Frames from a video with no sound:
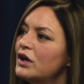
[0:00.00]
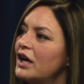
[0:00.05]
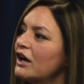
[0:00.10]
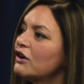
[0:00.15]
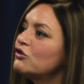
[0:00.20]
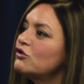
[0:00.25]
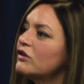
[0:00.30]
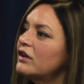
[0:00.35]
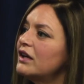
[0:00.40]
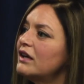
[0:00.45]

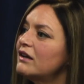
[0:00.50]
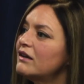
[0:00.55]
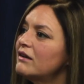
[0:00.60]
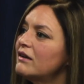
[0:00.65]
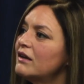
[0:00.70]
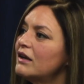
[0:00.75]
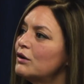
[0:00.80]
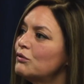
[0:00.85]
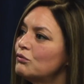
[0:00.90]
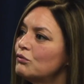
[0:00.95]
actually
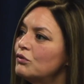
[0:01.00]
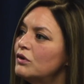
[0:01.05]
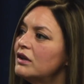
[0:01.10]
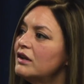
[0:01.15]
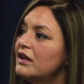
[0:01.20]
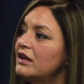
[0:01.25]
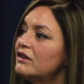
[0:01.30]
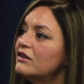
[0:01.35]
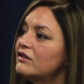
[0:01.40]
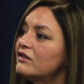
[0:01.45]
it
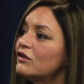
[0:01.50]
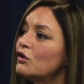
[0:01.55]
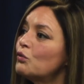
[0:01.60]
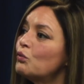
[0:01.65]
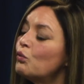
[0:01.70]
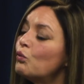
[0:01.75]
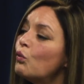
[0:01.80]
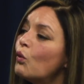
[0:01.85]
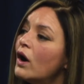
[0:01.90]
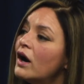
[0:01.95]
really is the
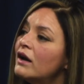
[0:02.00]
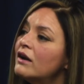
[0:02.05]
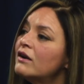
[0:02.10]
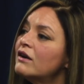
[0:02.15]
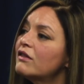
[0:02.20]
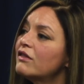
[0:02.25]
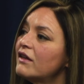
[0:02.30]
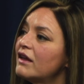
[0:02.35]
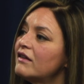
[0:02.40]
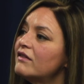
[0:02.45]
one
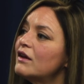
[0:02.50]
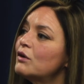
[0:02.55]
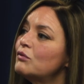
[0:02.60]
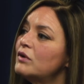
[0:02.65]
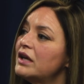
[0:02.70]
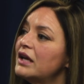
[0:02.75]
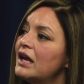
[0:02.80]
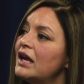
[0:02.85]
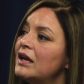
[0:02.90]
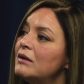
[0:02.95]
thing that
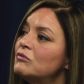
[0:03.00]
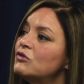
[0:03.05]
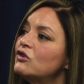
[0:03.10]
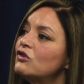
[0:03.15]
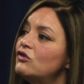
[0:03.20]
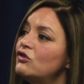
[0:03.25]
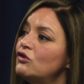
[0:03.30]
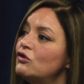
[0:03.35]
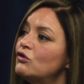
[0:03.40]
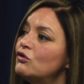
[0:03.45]
we came
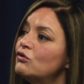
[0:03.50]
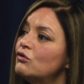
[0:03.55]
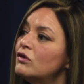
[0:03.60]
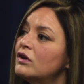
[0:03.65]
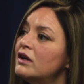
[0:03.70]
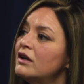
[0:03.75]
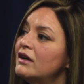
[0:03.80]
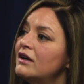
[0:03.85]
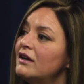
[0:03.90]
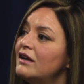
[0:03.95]
to do
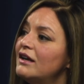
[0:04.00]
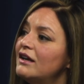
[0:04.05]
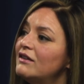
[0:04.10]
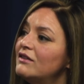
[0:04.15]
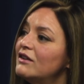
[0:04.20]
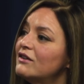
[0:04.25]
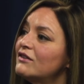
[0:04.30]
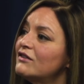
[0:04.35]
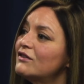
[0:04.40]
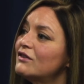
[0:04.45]

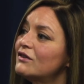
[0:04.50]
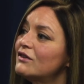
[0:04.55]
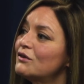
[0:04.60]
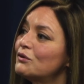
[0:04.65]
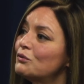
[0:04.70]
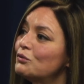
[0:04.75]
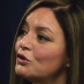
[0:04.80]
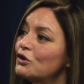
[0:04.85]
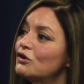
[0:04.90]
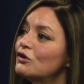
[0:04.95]
in this
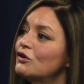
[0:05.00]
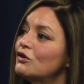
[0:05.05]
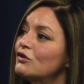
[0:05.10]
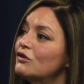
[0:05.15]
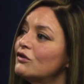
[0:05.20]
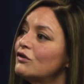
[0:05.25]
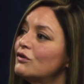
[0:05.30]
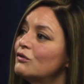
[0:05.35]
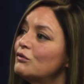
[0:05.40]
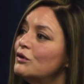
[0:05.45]

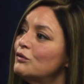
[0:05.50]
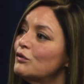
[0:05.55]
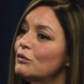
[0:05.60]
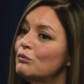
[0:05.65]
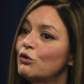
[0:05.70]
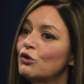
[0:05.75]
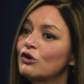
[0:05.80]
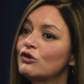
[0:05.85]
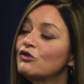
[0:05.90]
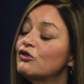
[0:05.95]
world. We were
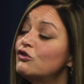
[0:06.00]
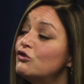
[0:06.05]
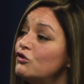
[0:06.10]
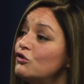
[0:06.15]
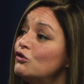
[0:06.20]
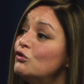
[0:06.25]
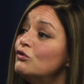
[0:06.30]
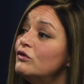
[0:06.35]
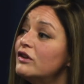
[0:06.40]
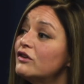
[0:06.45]
born to
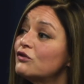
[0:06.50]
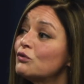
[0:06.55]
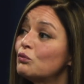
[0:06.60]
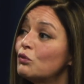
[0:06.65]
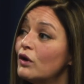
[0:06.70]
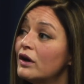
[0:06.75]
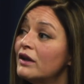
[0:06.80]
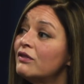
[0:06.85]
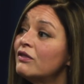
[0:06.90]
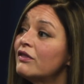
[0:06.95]
do this
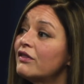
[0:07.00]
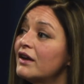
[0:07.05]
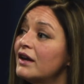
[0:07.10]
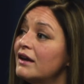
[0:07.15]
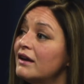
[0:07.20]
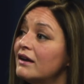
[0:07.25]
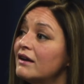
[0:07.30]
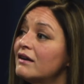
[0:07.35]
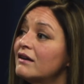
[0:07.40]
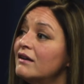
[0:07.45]
one
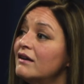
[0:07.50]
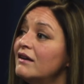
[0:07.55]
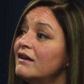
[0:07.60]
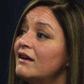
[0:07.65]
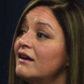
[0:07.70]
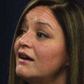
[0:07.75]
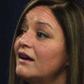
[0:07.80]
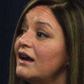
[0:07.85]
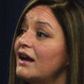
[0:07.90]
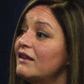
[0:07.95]
thing,
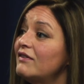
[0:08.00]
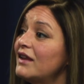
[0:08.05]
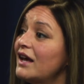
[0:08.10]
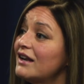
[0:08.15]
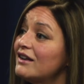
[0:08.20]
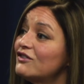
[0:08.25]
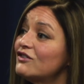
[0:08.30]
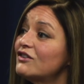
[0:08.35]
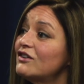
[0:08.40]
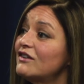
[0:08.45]
and
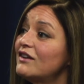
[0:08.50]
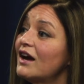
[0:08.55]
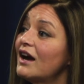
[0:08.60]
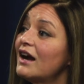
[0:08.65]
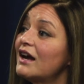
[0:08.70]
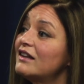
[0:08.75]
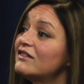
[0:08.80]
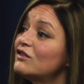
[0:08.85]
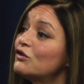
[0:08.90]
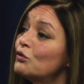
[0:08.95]
that is to
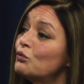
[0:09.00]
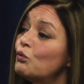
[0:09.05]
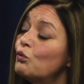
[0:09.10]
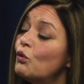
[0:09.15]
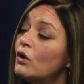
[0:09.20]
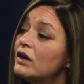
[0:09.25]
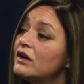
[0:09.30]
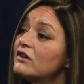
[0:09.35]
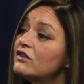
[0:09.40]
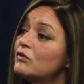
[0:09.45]
die. It's the
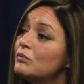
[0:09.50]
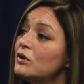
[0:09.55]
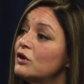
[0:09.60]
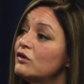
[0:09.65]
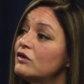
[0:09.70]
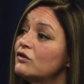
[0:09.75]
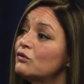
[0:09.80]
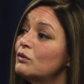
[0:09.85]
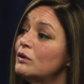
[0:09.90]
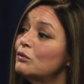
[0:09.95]
one
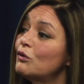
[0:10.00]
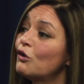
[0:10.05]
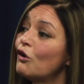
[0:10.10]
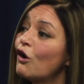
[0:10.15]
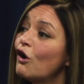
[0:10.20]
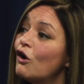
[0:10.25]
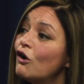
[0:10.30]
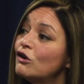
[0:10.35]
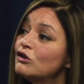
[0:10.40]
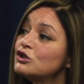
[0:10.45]
experience we will
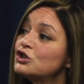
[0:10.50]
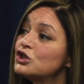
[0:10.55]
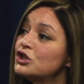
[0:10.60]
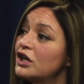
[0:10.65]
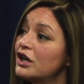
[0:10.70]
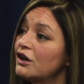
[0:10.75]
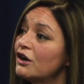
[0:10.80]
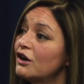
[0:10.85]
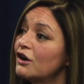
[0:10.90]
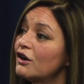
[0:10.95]
all
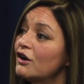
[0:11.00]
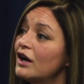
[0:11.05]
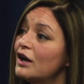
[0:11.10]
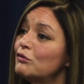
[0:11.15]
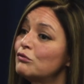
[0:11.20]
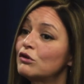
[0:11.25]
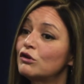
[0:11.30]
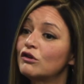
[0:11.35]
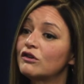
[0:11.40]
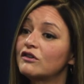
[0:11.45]
share.
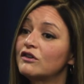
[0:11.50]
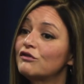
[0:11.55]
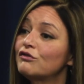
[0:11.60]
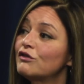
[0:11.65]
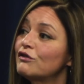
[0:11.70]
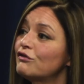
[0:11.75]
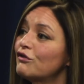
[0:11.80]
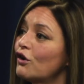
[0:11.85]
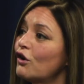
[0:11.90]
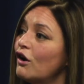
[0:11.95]
It will look
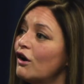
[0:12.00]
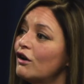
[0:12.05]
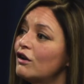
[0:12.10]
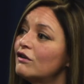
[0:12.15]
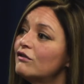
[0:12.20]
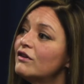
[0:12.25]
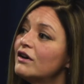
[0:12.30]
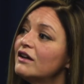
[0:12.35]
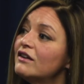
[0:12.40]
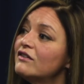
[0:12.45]
different for all
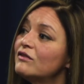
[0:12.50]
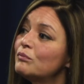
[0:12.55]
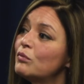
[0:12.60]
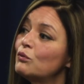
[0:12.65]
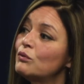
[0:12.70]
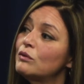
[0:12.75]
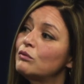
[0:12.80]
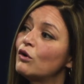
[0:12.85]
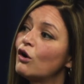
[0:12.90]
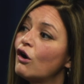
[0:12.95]
of us, but
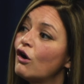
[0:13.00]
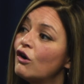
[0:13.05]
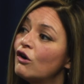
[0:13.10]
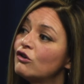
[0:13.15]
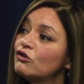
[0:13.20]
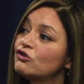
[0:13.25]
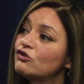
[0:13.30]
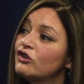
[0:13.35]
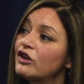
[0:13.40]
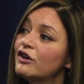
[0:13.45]
we will
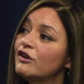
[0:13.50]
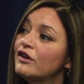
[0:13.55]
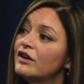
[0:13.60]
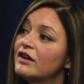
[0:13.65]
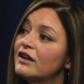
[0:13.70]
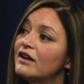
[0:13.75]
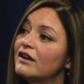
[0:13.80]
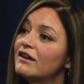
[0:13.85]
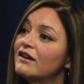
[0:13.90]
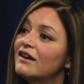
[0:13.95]
all share
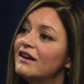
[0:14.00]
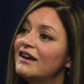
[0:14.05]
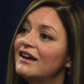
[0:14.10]
in it.